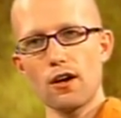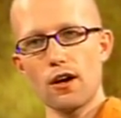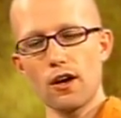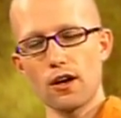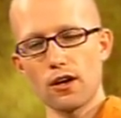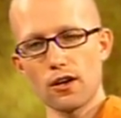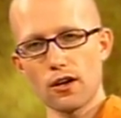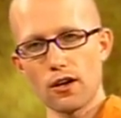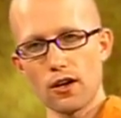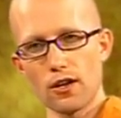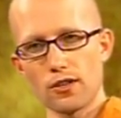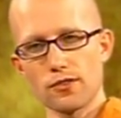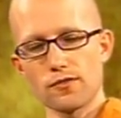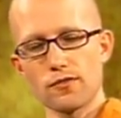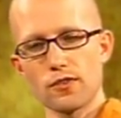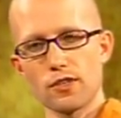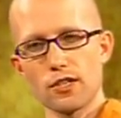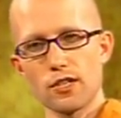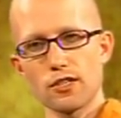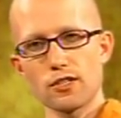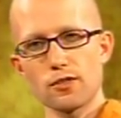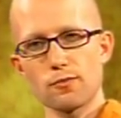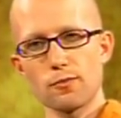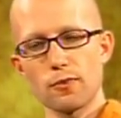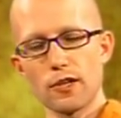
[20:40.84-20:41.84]
are a cause for
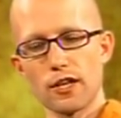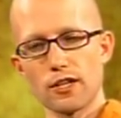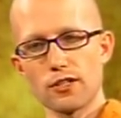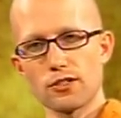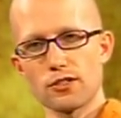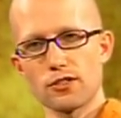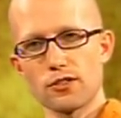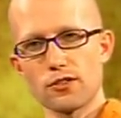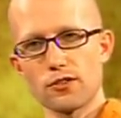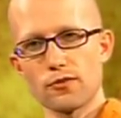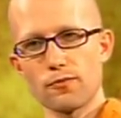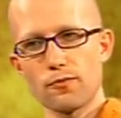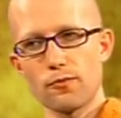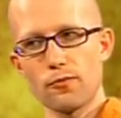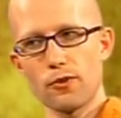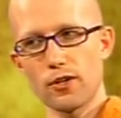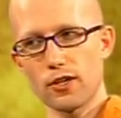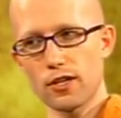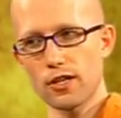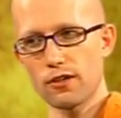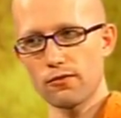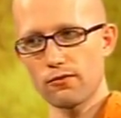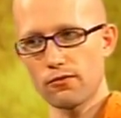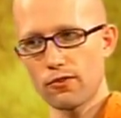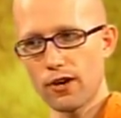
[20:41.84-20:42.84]
displeasure,
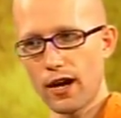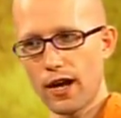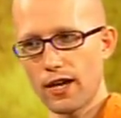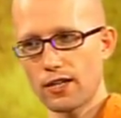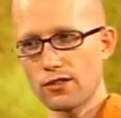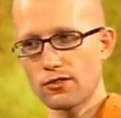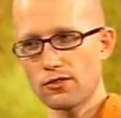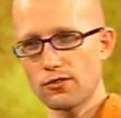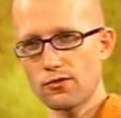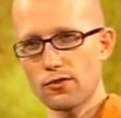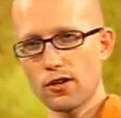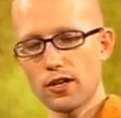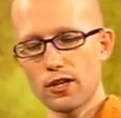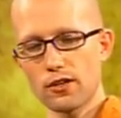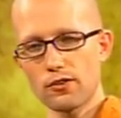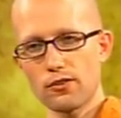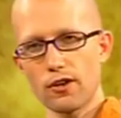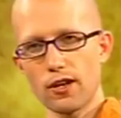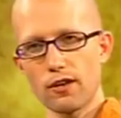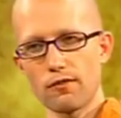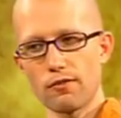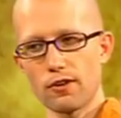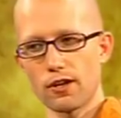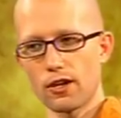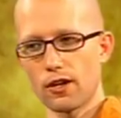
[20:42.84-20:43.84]
will give rise to our
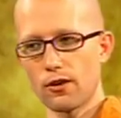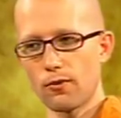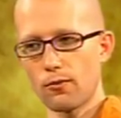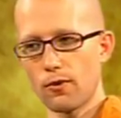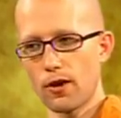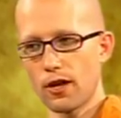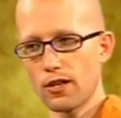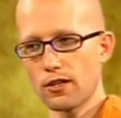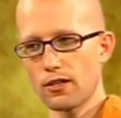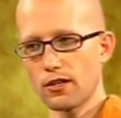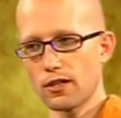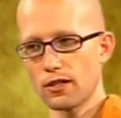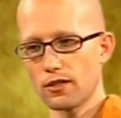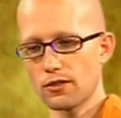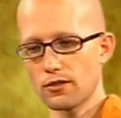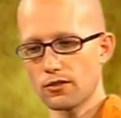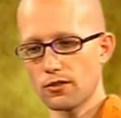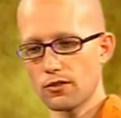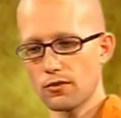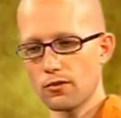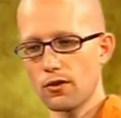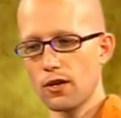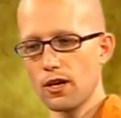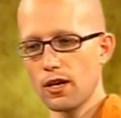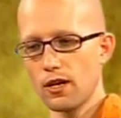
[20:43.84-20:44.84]
craving, our wanting
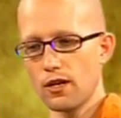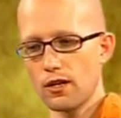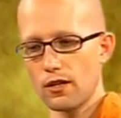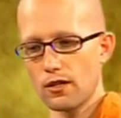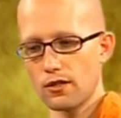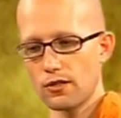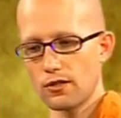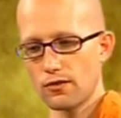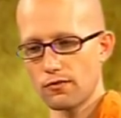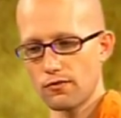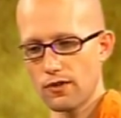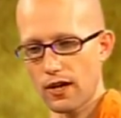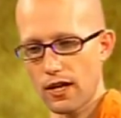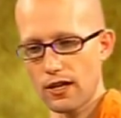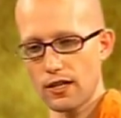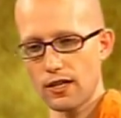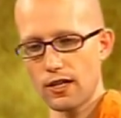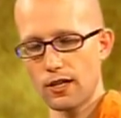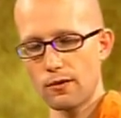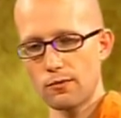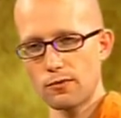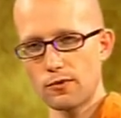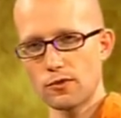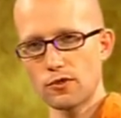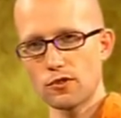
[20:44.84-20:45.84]
to
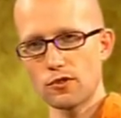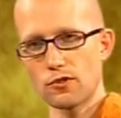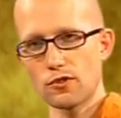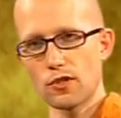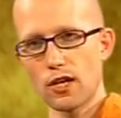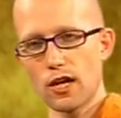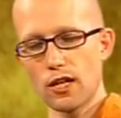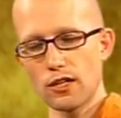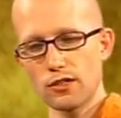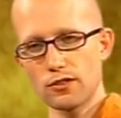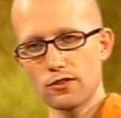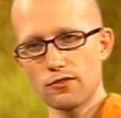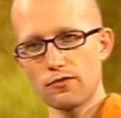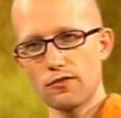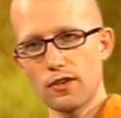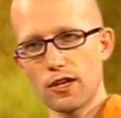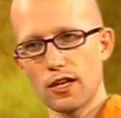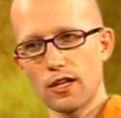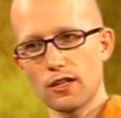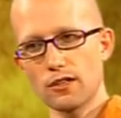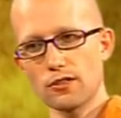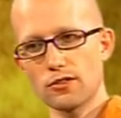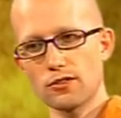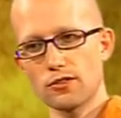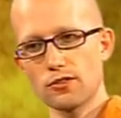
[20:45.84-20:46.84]
develop, to
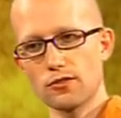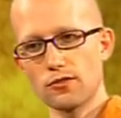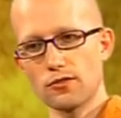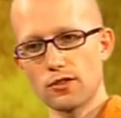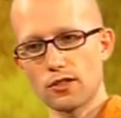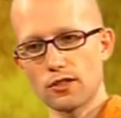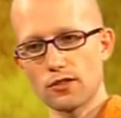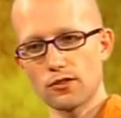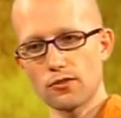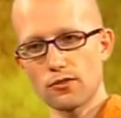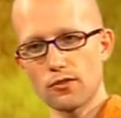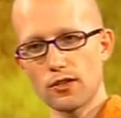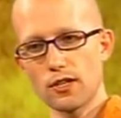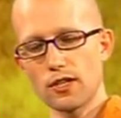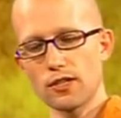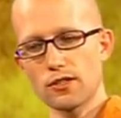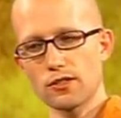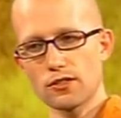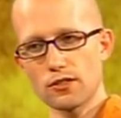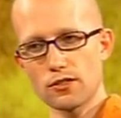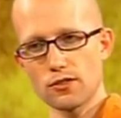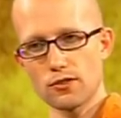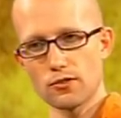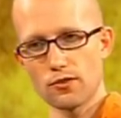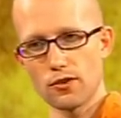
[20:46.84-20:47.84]
cultivate, to
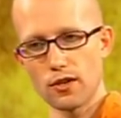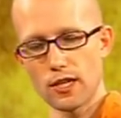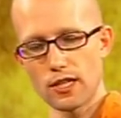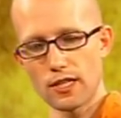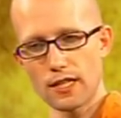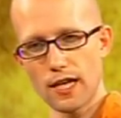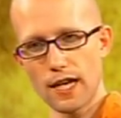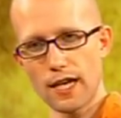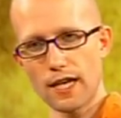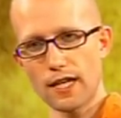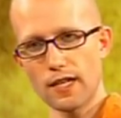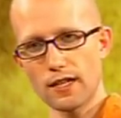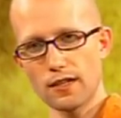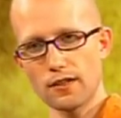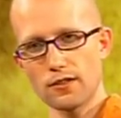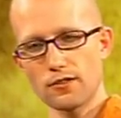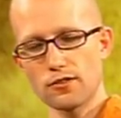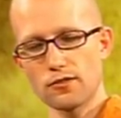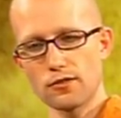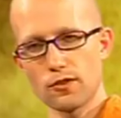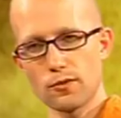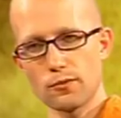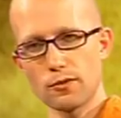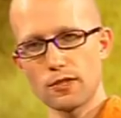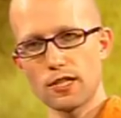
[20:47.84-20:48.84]
increase, to attain,
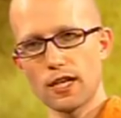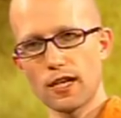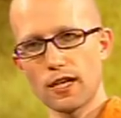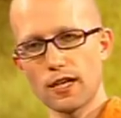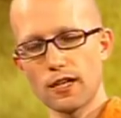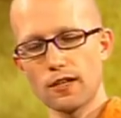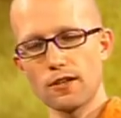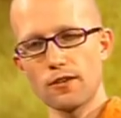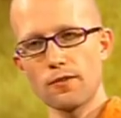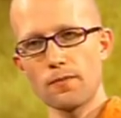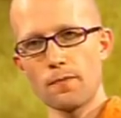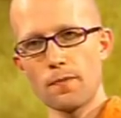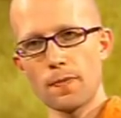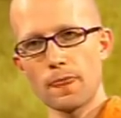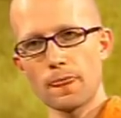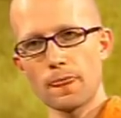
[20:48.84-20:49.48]
to obtain